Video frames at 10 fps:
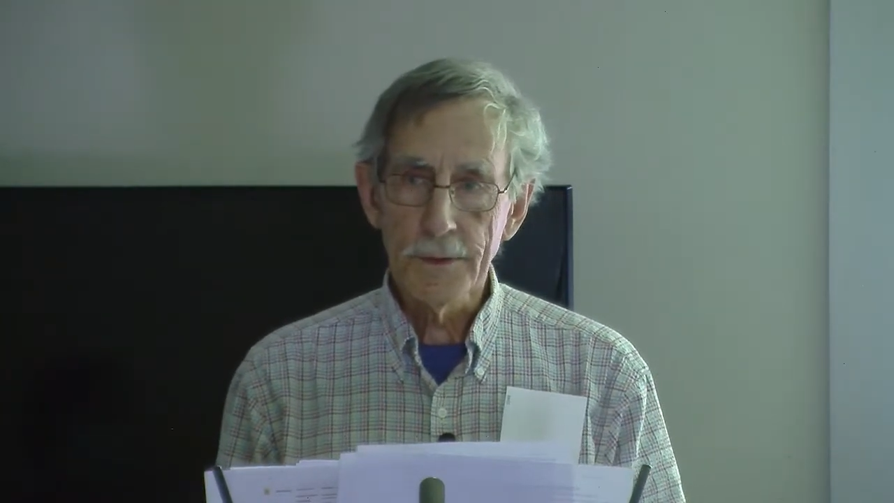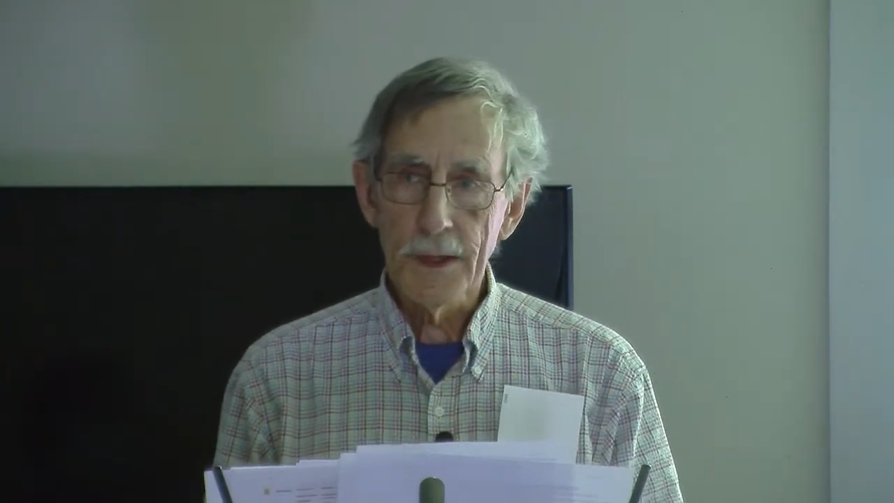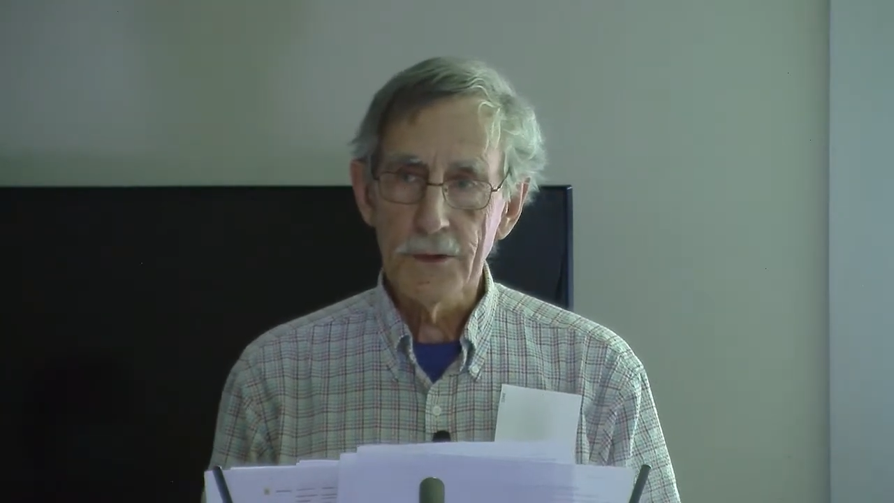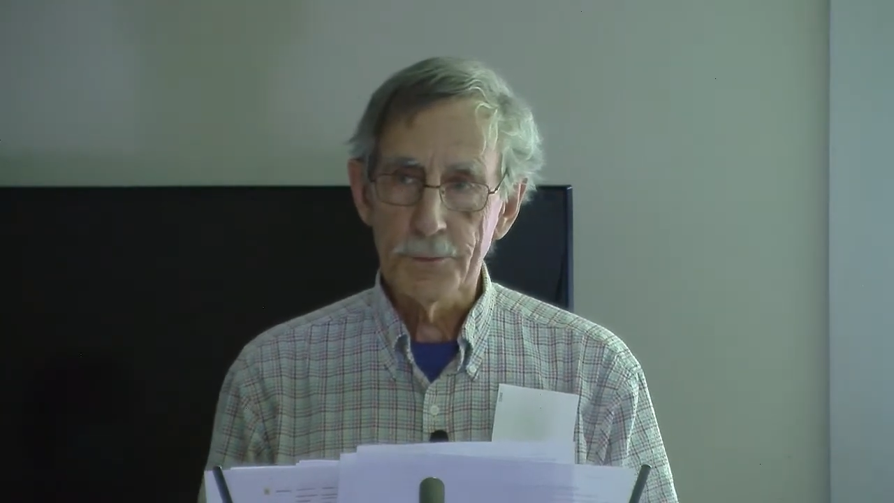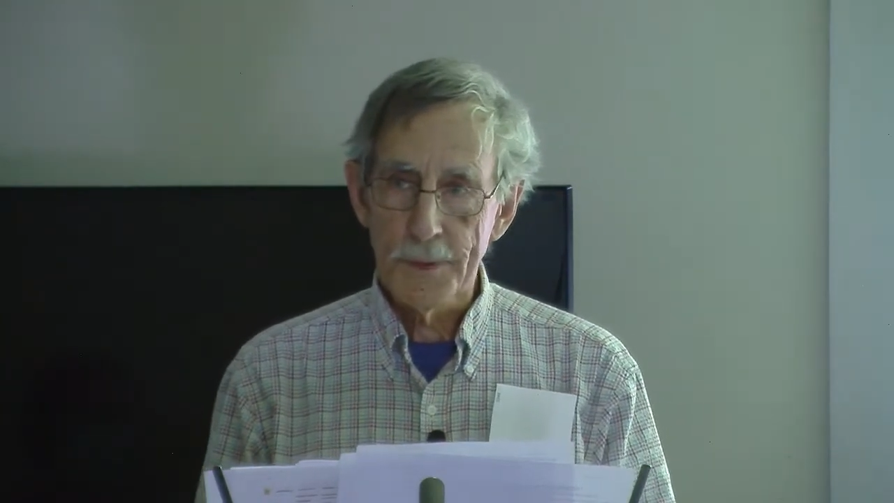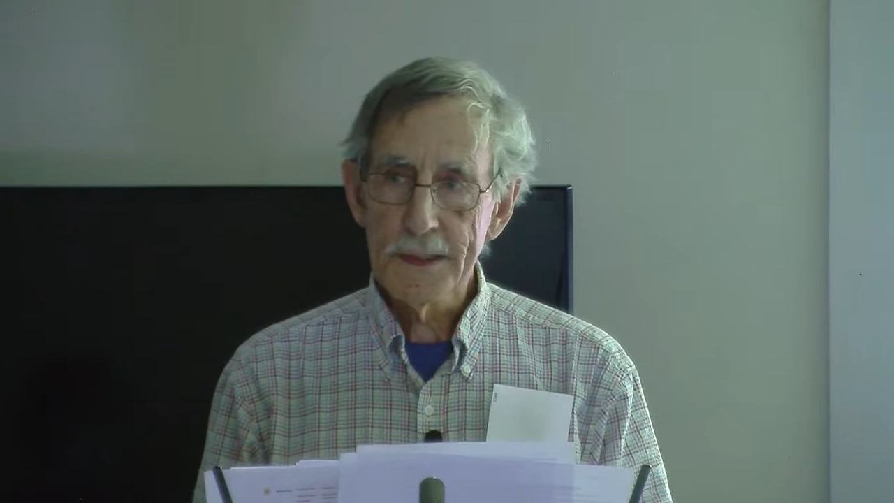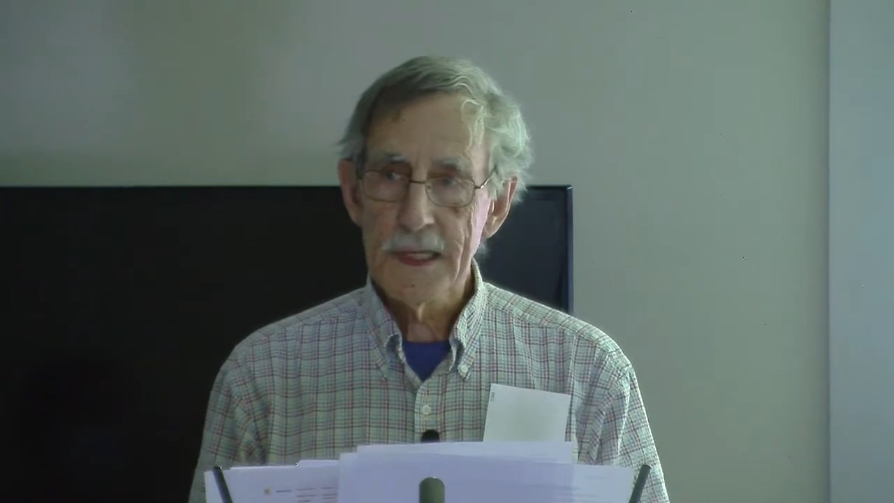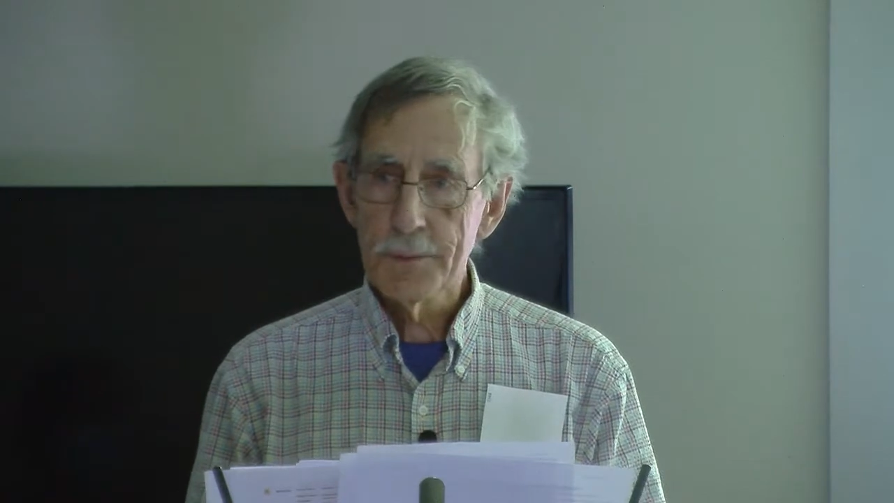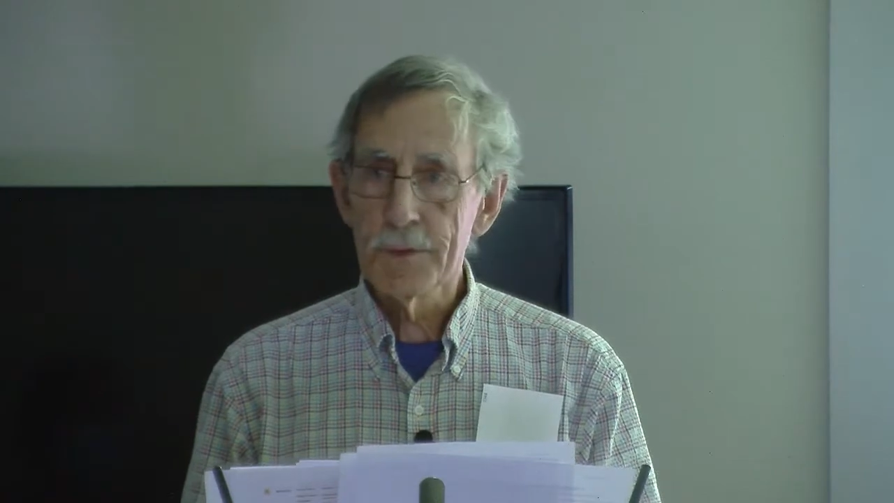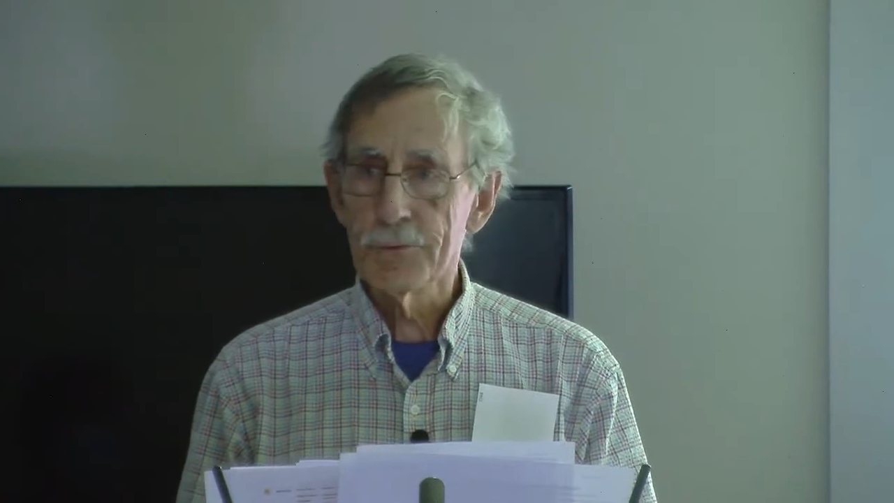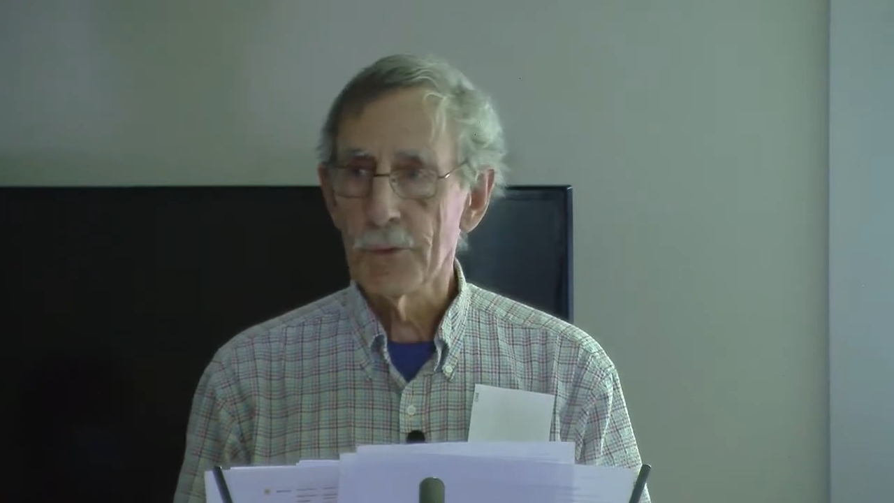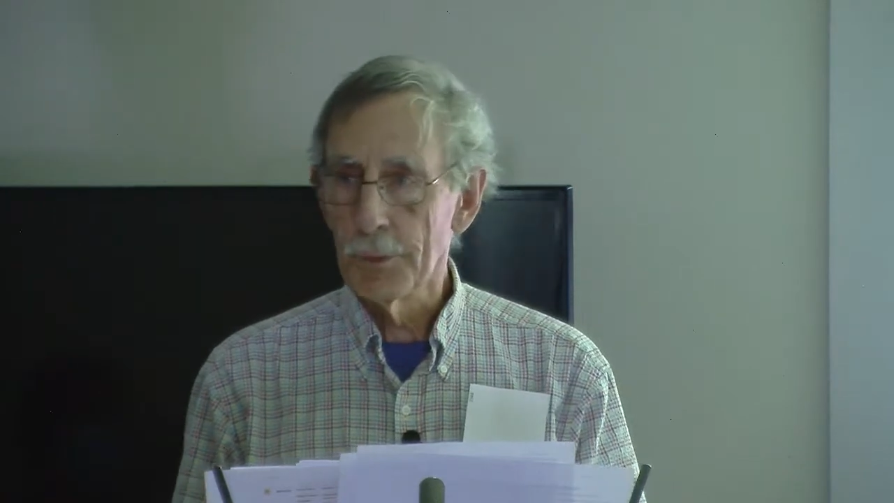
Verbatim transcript: That is beekeeping for